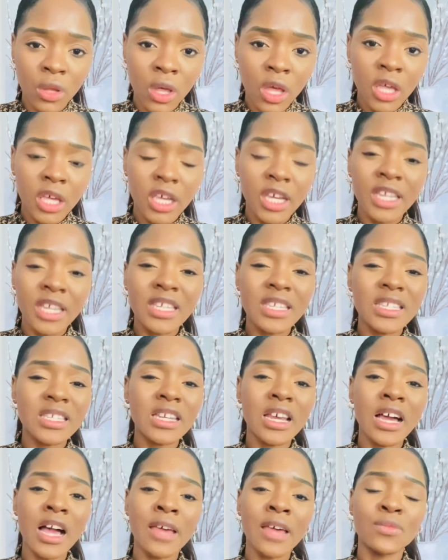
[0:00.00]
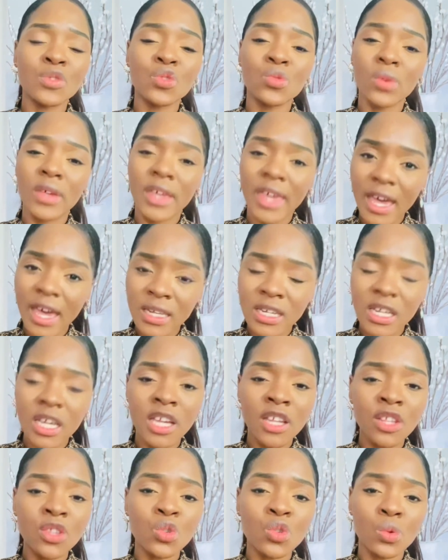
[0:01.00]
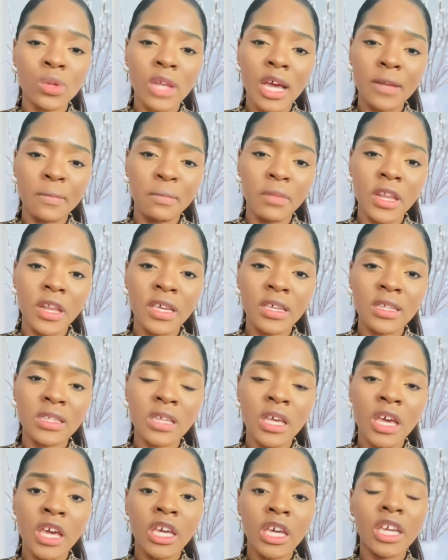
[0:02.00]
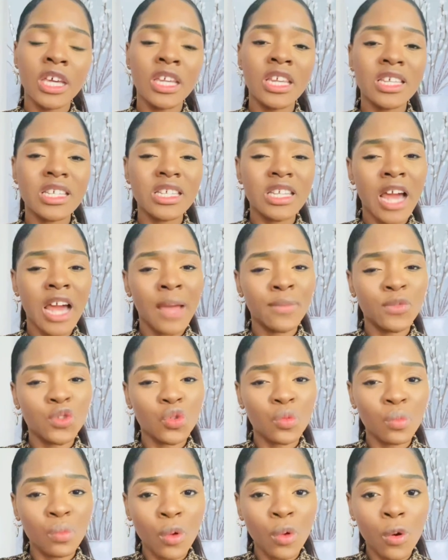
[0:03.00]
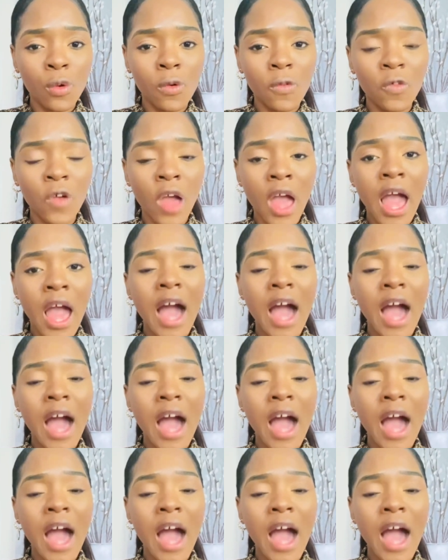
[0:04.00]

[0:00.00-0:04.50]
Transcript: It is time to get into that place. It is time to move.